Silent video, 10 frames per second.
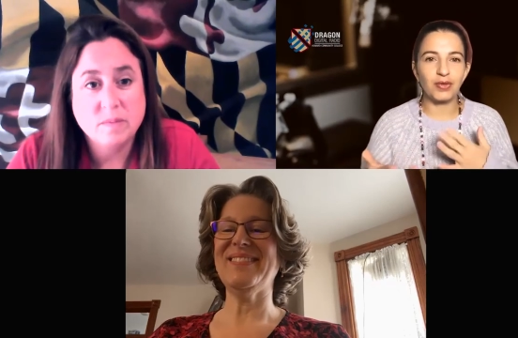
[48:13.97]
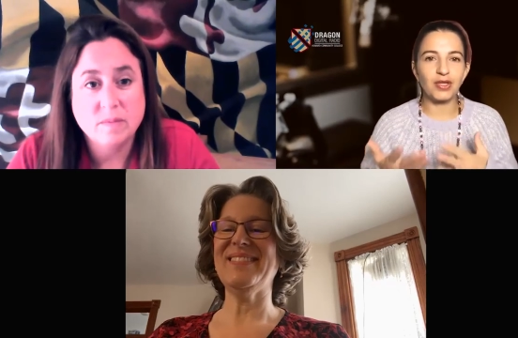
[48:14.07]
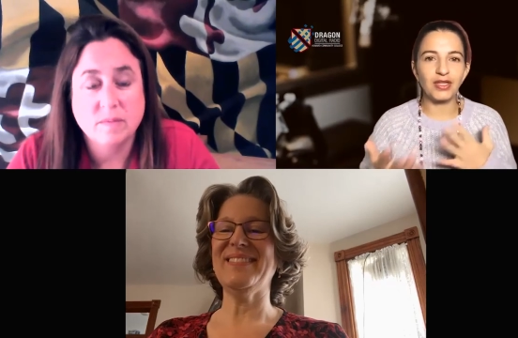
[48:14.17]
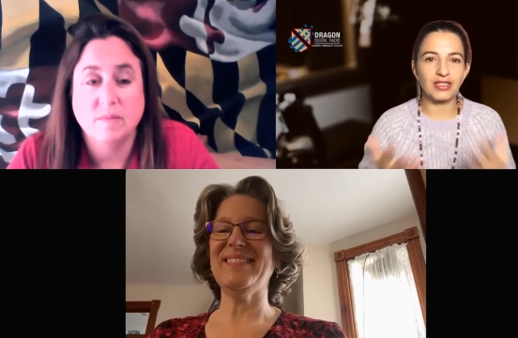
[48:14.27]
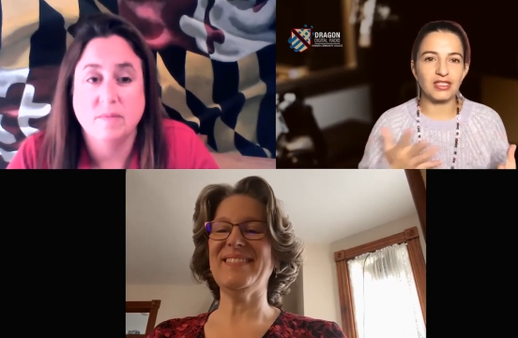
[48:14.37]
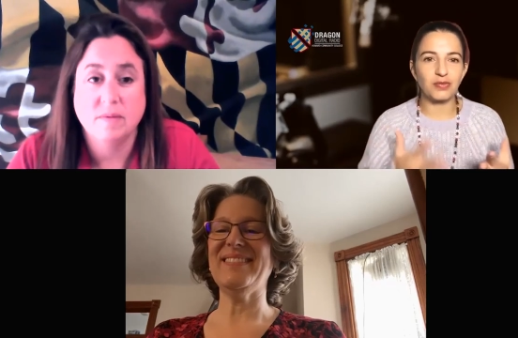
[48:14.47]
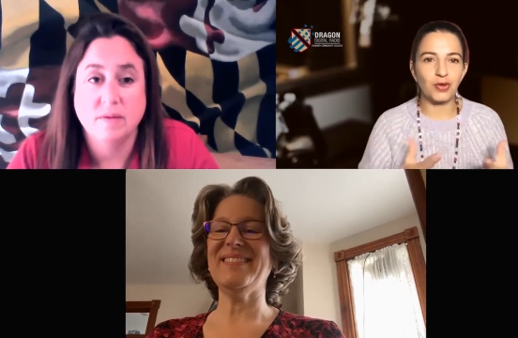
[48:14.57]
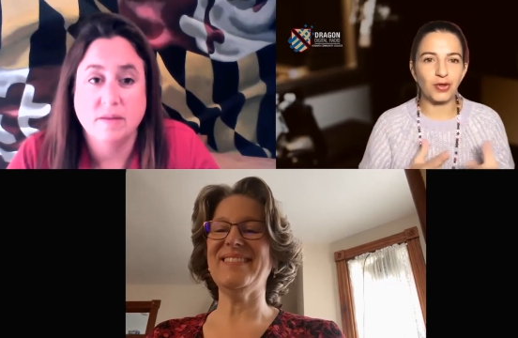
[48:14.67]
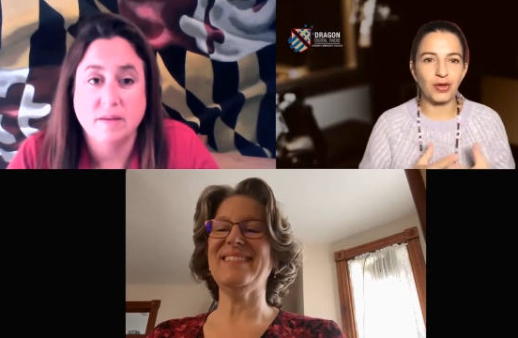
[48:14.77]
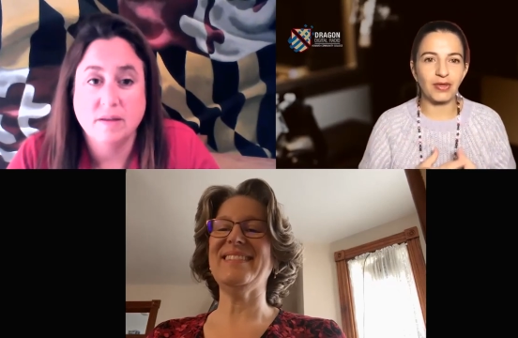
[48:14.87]
Speaker 1: building this
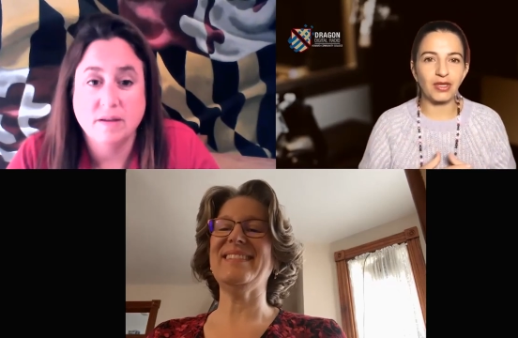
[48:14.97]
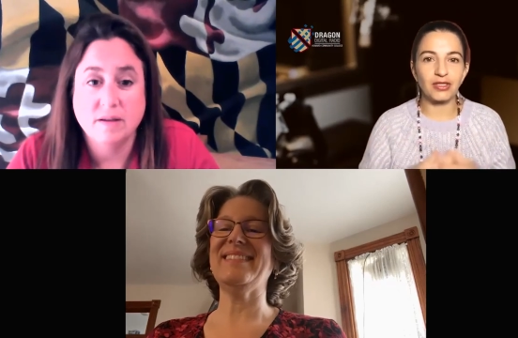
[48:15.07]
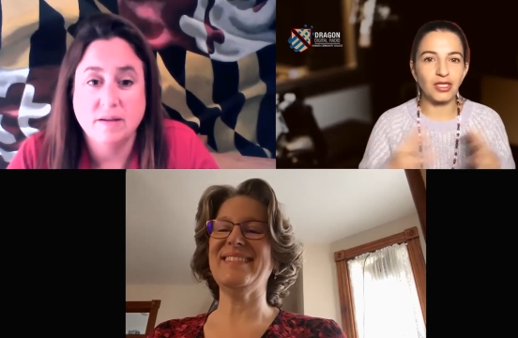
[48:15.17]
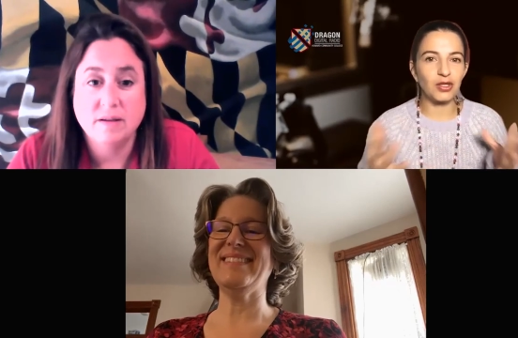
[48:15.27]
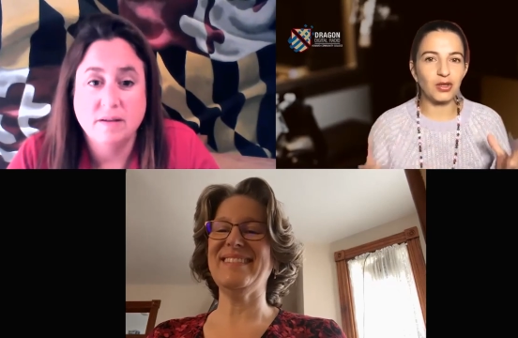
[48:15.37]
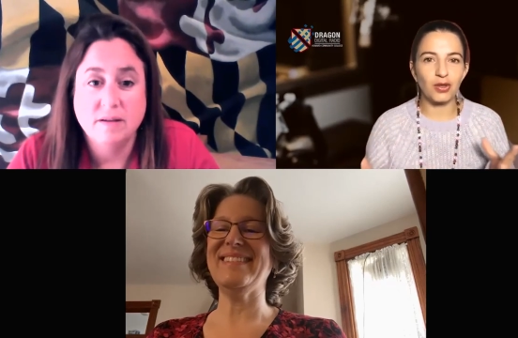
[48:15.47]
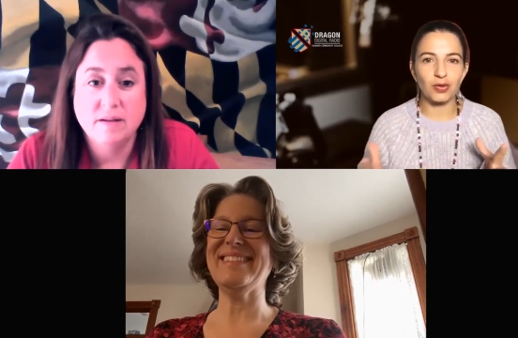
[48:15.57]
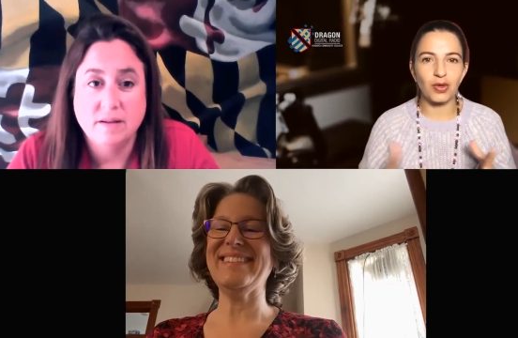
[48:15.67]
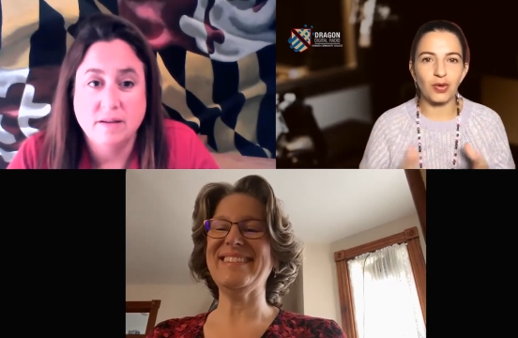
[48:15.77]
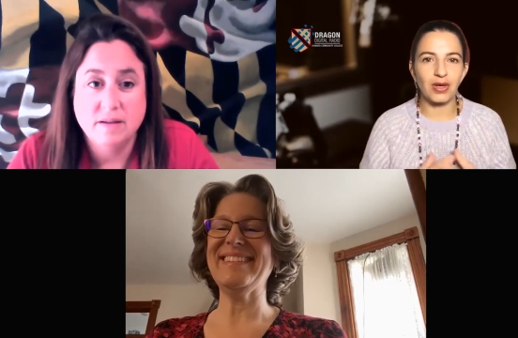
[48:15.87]
program and continue to
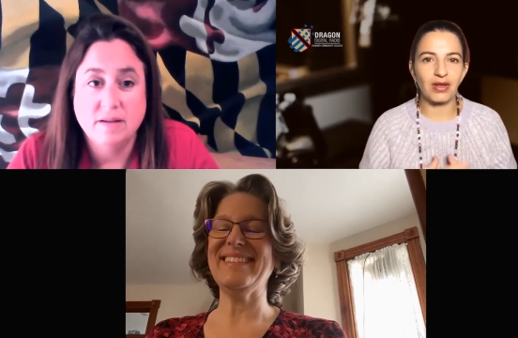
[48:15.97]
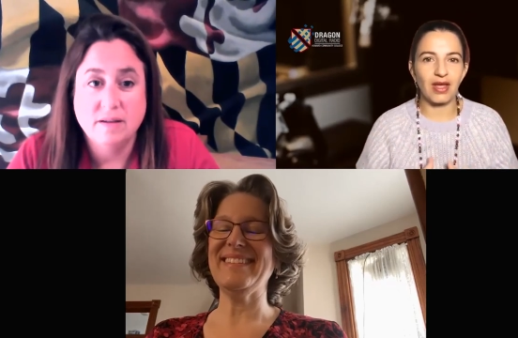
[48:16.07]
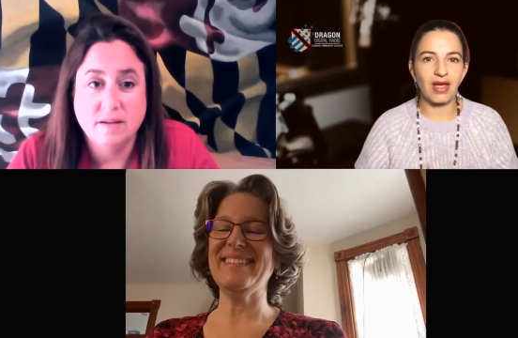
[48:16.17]
grow it.